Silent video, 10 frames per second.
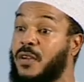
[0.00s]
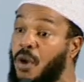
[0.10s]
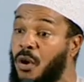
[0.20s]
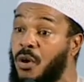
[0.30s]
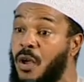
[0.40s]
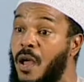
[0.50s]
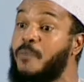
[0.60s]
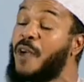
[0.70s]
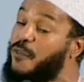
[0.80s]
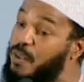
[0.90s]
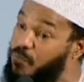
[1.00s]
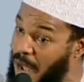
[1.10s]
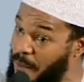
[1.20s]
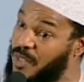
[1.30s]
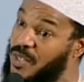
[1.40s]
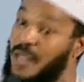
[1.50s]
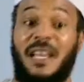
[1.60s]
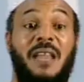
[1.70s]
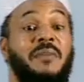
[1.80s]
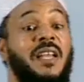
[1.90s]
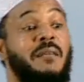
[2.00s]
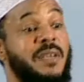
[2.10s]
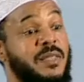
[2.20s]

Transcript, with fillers: No, Prophet Muhammad made a big